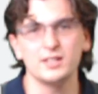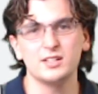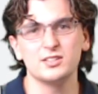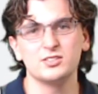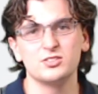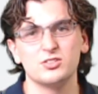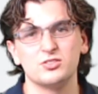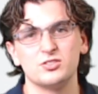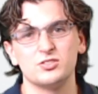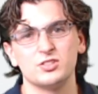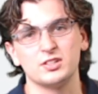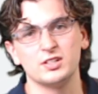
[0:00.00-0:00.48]
is
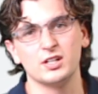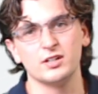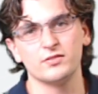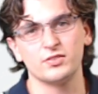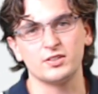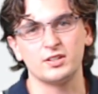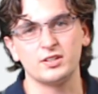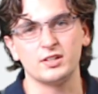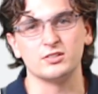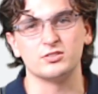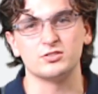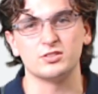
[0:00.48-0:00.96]
the
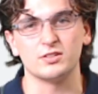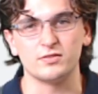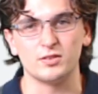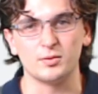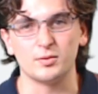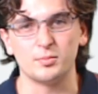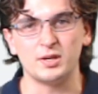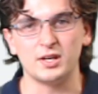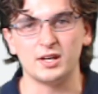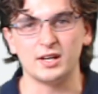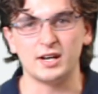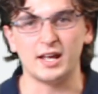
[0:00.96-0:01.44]
significance of
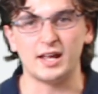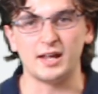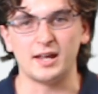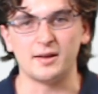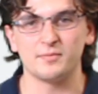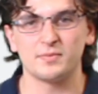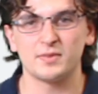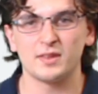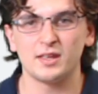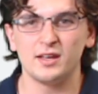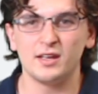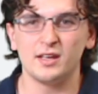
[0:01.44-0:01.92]
the PNA?
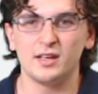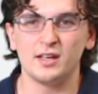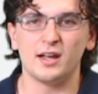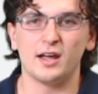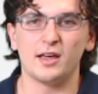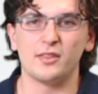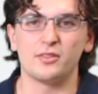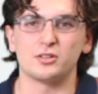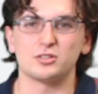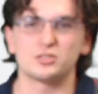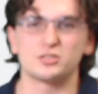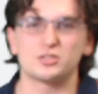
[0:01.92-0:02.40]

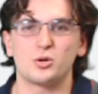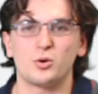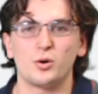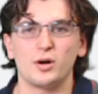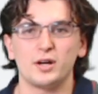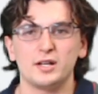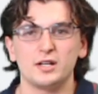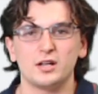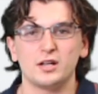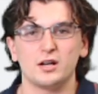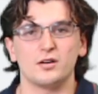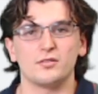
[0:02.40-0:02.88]
And there's
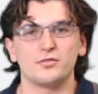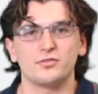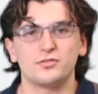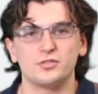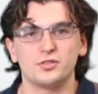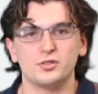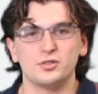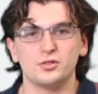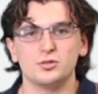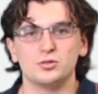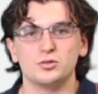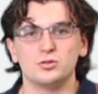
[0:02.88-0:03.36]
quite a
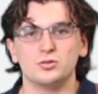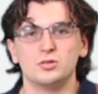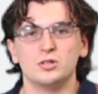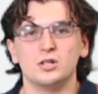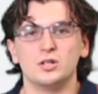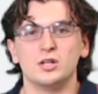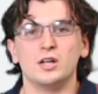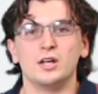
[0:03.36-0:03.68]
few